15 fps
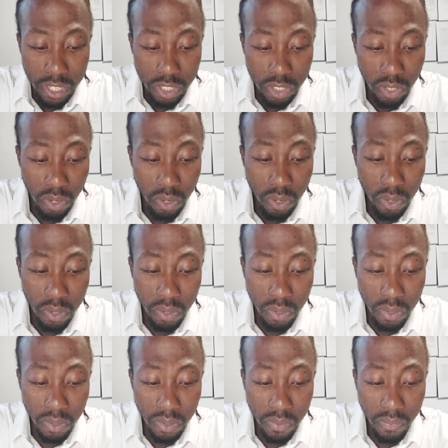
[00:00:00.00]
so
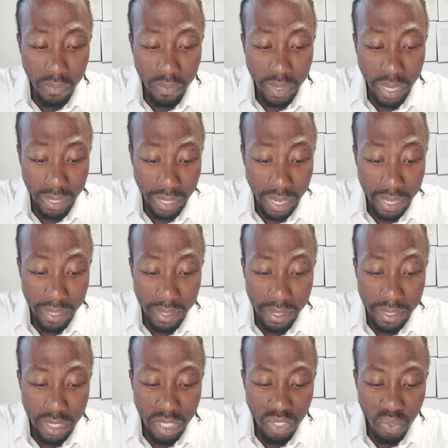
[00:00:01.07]
again
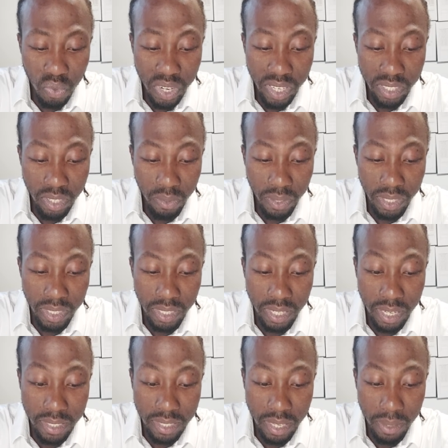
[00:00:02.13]
this is reiterating
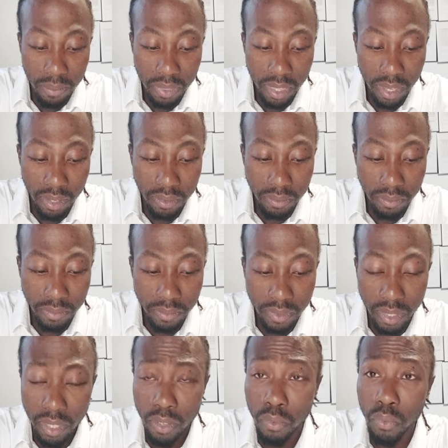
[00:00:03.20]
that same thing
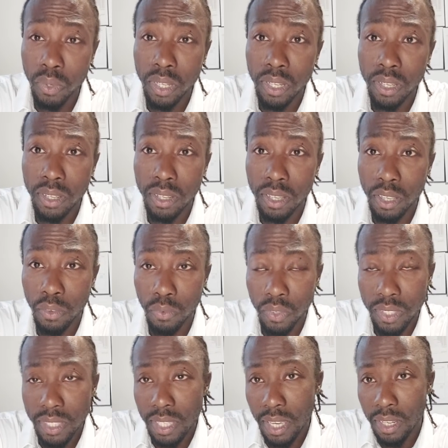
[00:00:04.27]
if we if
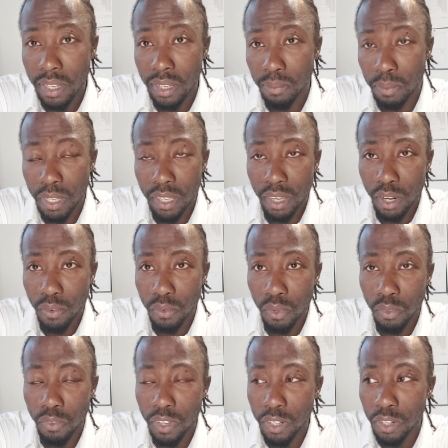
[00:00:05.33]
it's saying be
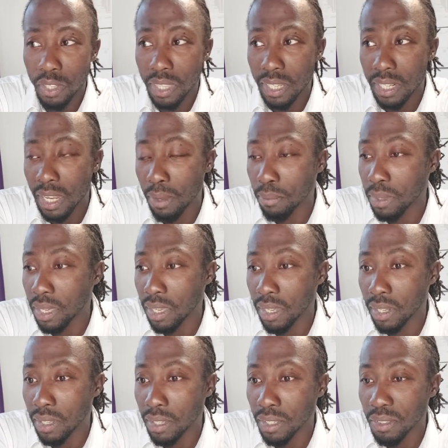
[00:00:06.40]
careful for nothing that
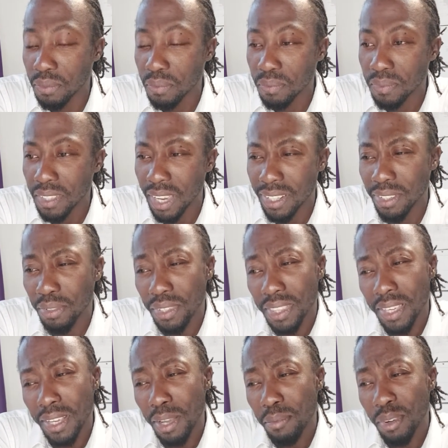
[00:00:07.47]
mean and if you
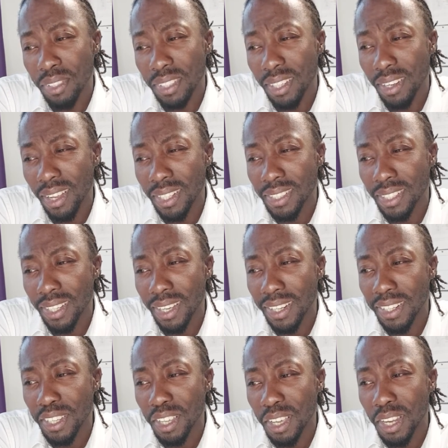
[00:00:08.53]
think about it
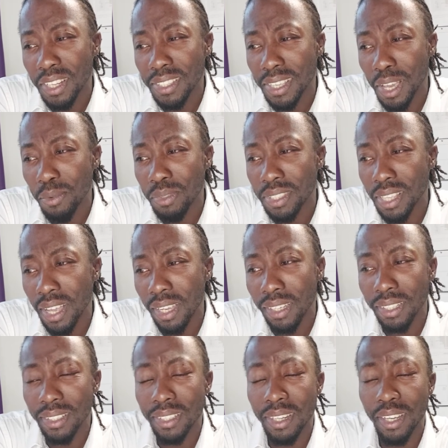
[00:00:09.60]
logically anytime we start
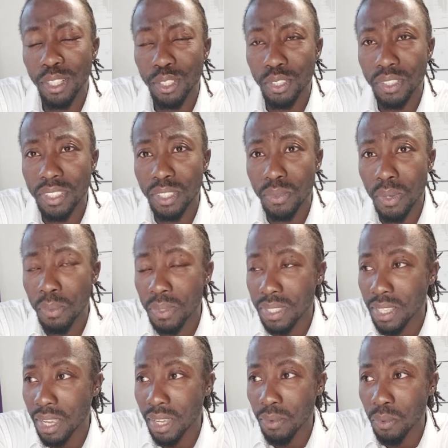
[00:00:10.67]
getting anxious is when we
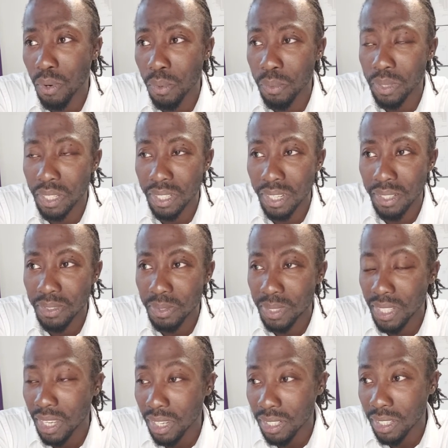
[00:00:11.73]
start worrying and
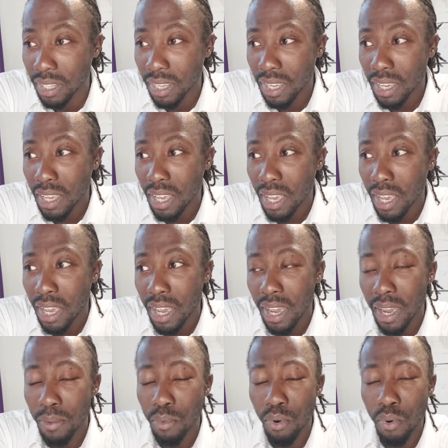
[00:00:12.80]
start um